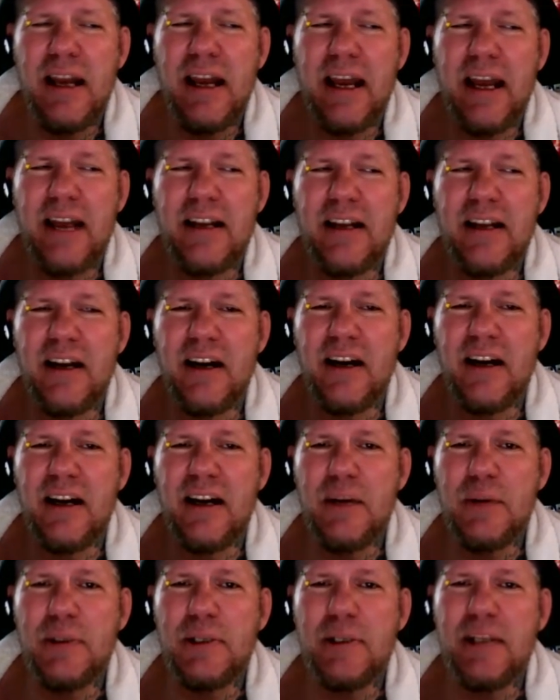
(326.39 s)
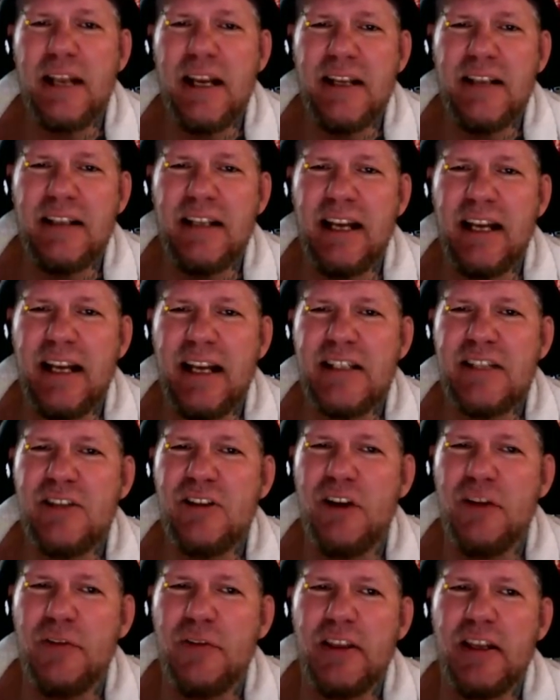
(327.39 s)
And he would take the S's
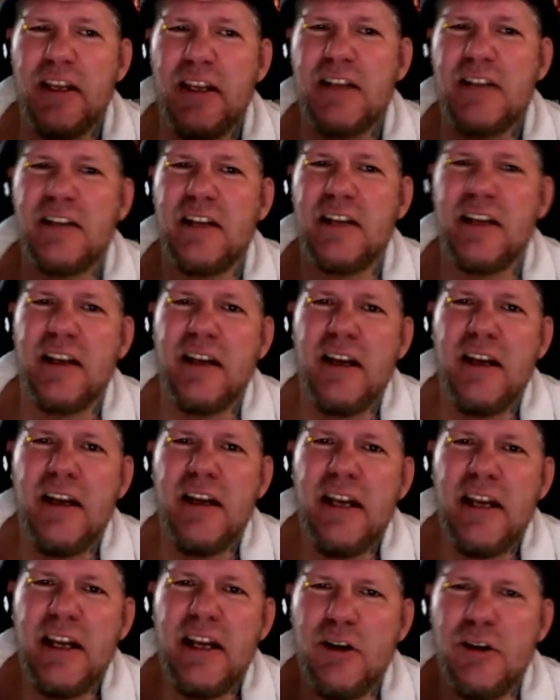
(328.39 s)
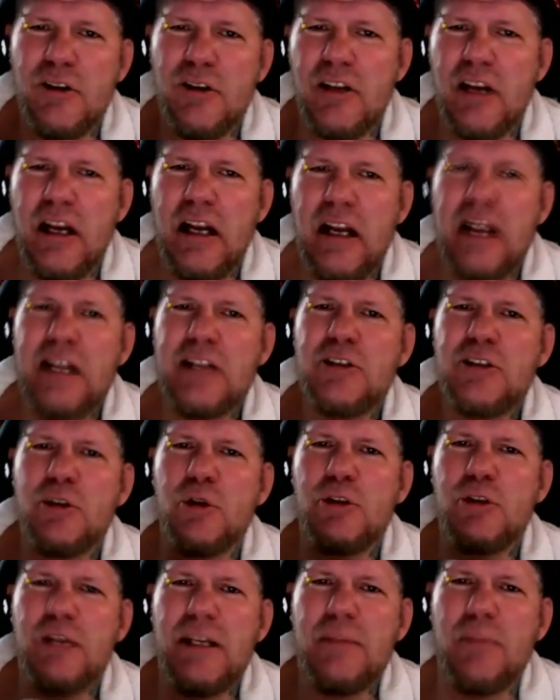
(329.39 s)
off of things, like he goes, "Let's go
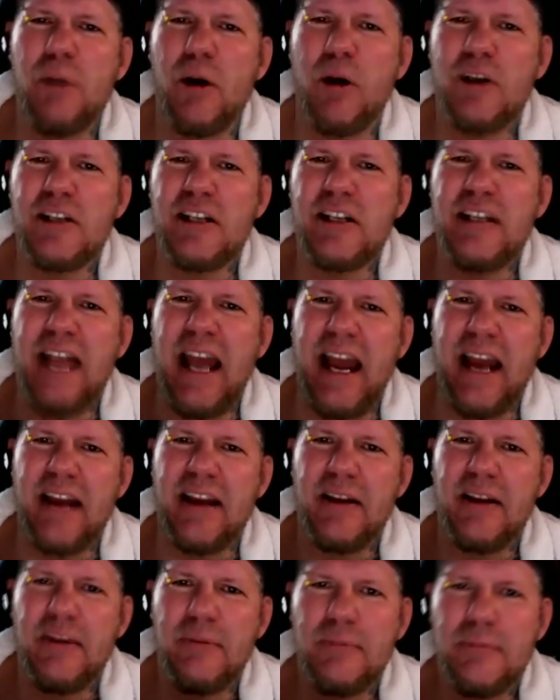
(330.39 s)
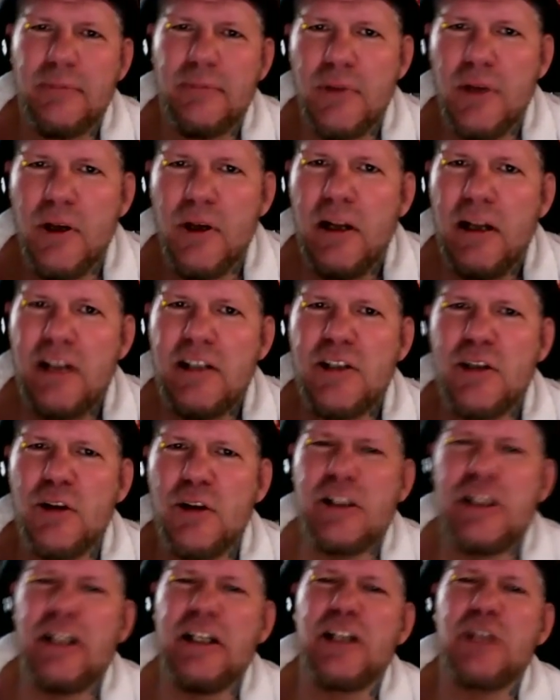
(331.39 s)
see Mars Attack. Let's go
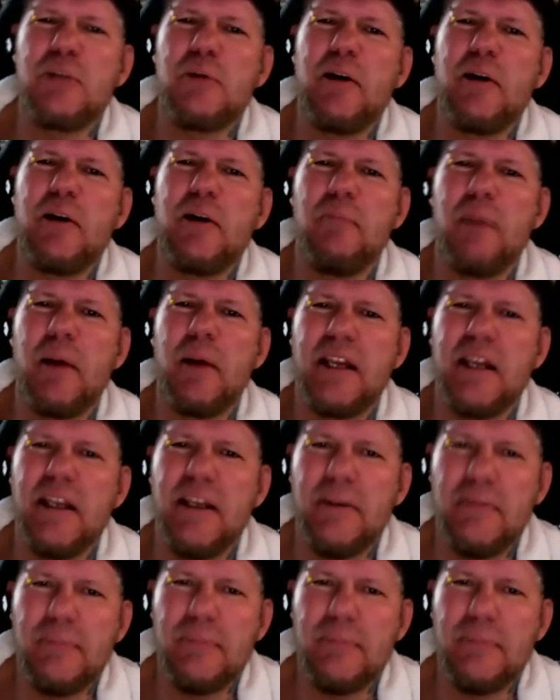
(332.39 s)
see the 12 Monkey."